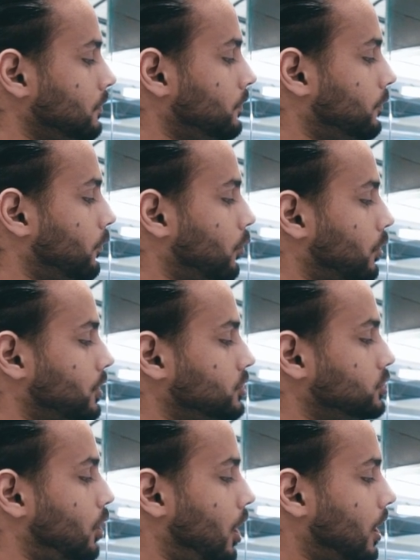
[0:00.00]
for
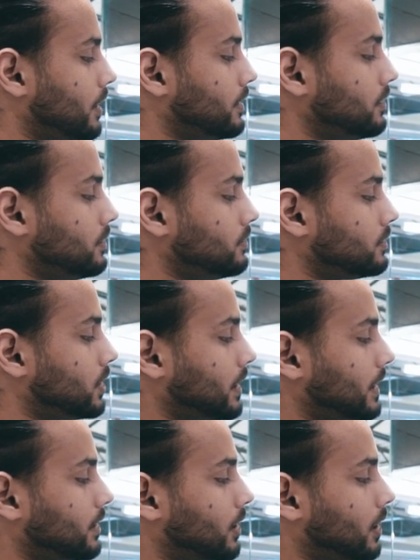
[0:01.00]
john
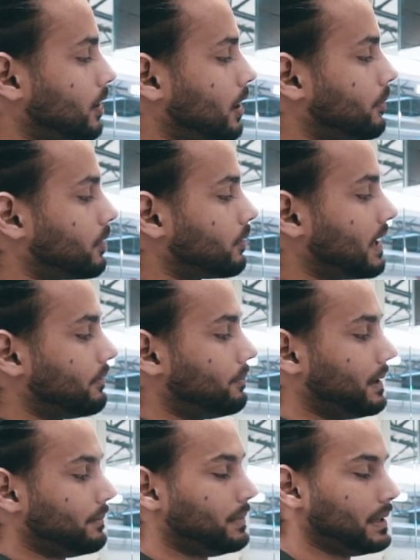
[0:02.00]
trucking dot com or whatever it
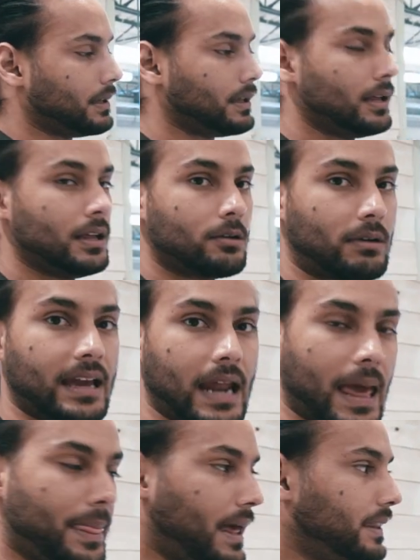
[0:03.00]
may be, right?
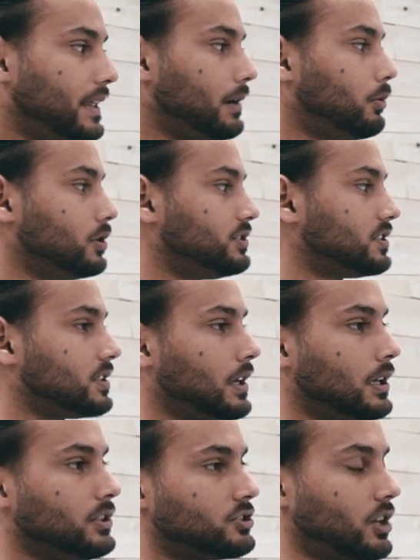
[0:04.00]
And then they will just
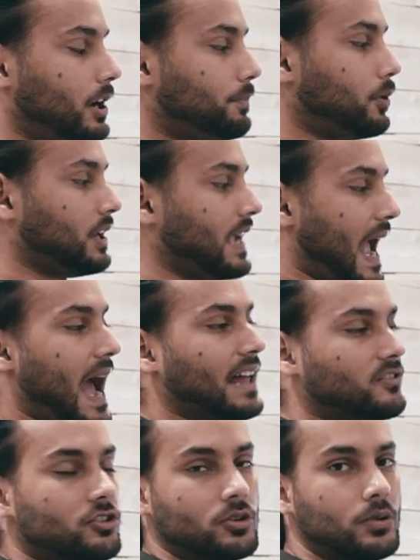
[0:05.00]
start putting
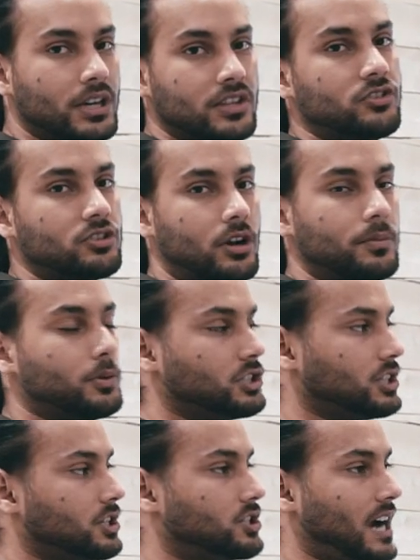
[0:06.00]
ads to it, start
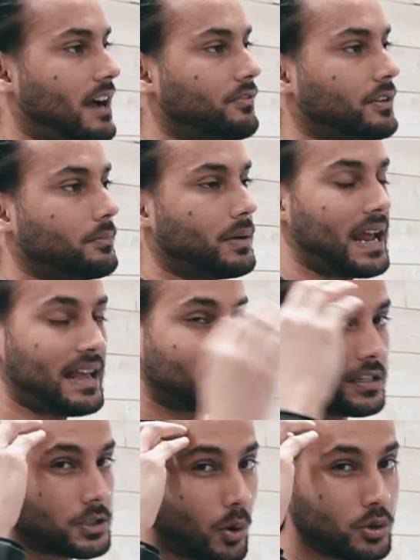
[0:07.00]
pushing traffic. But as
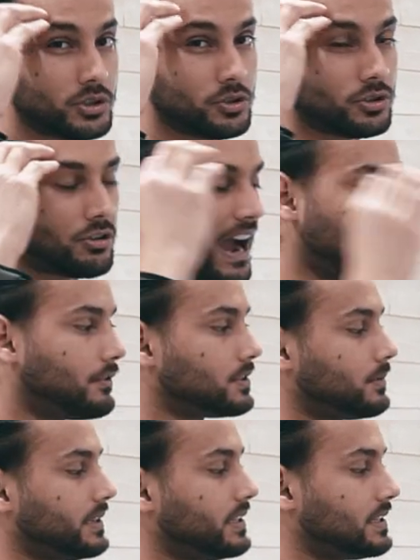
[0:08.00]
I told you,
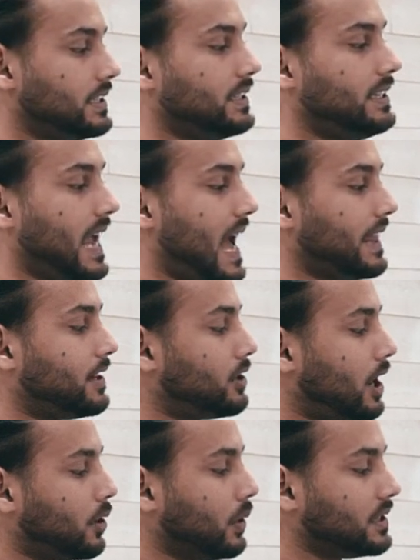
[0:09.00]
drivers, when they see the ad, they're
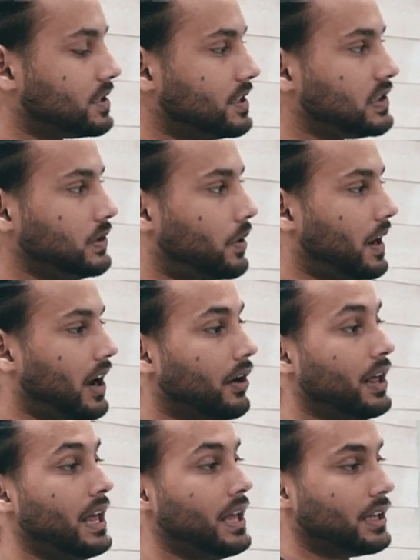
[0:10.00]
not going to this U R L.
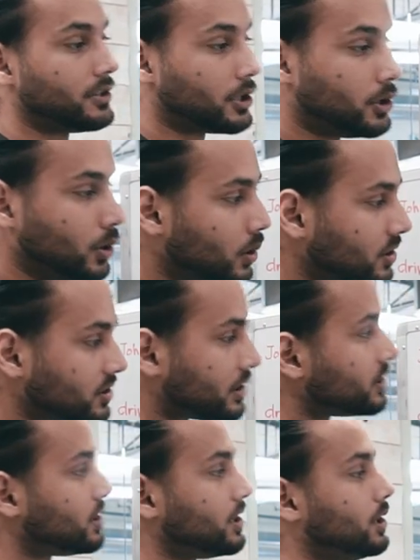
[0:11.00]
They're Google
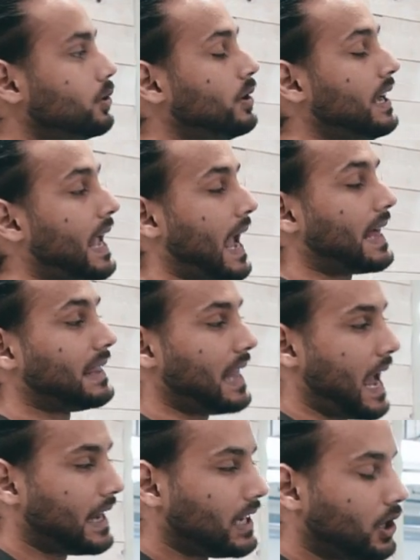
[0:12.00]
searching you and
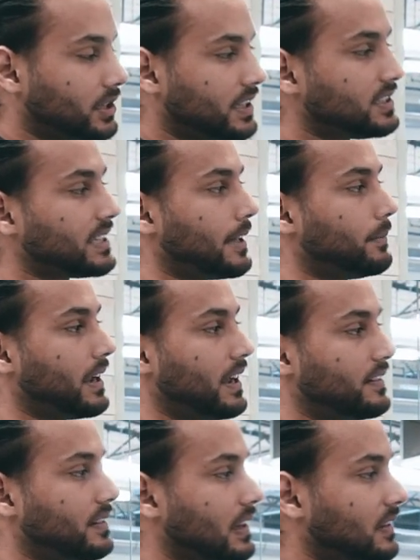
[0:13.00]
landing on this site,
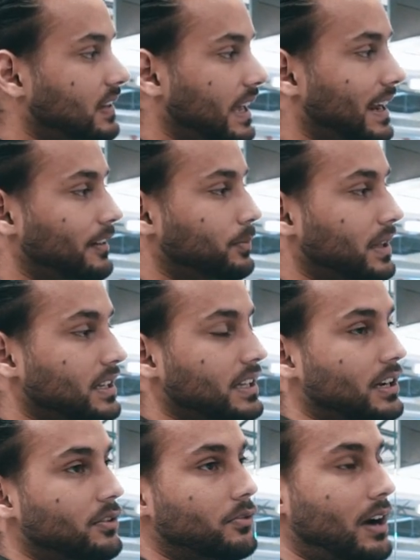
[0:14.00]
because this site has been
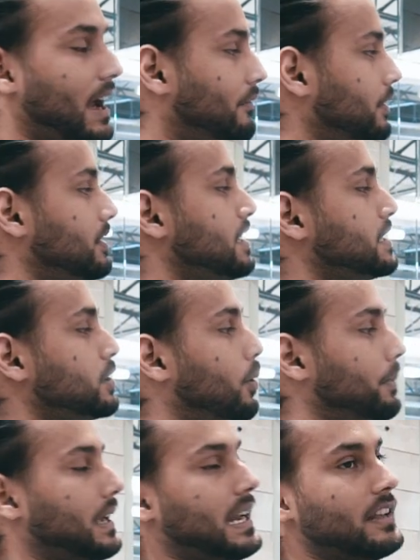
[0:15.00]
here forever. This
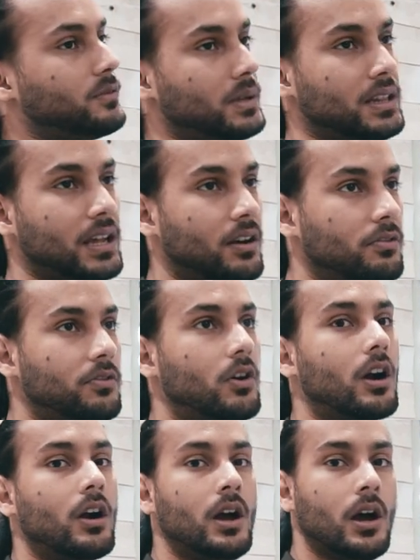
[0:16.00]
domain has been there
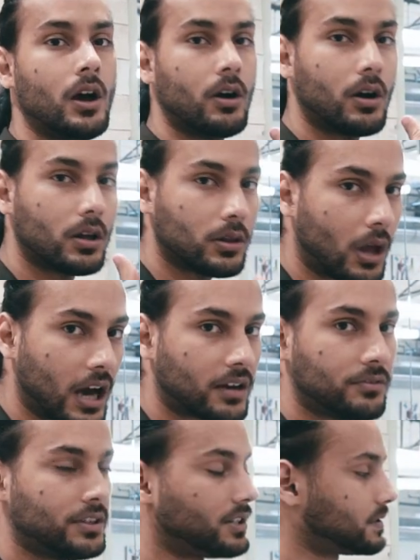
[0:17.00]
for a lot
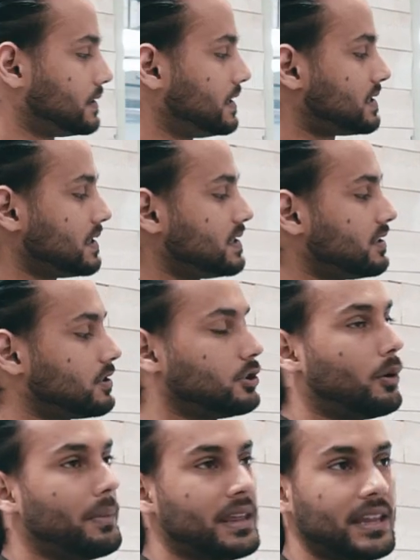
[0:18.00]
of years. This is just a
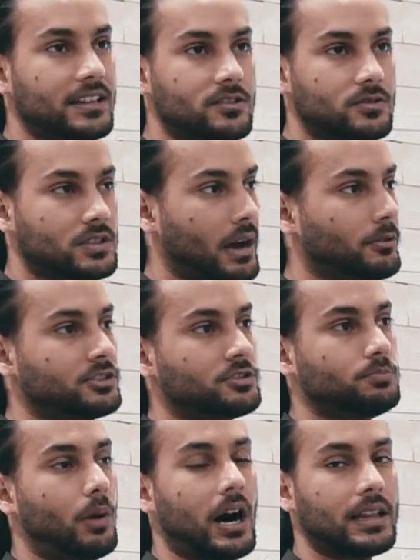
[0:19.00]
domain that, that was
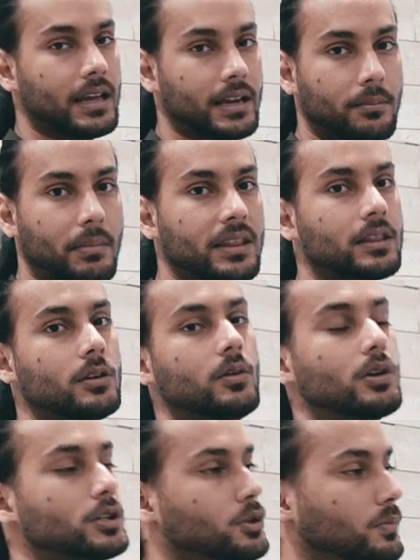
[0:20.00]
just bought like a month ago
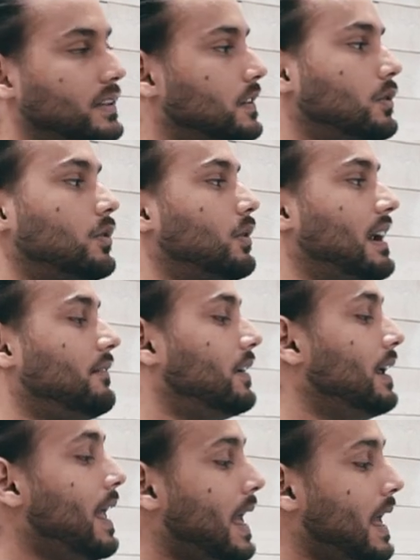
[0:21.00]
or two months ago or whatever.